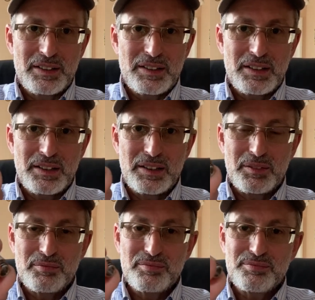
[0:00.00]

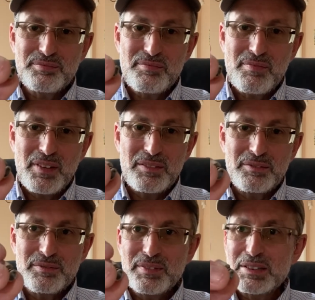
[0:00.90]
um,
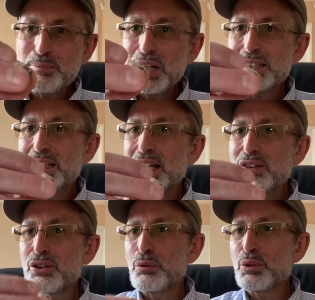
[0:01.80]
it's plastic. I
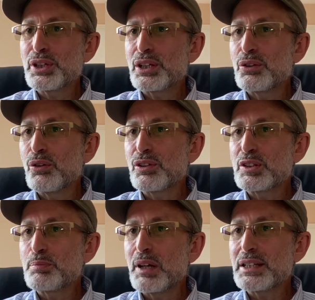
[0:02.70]
don't know what they call
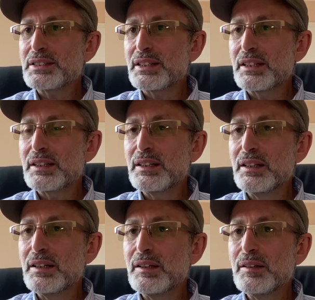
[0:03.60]
this plastic.
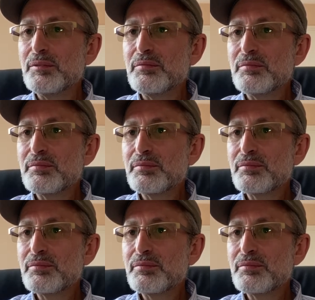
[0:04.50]
Um,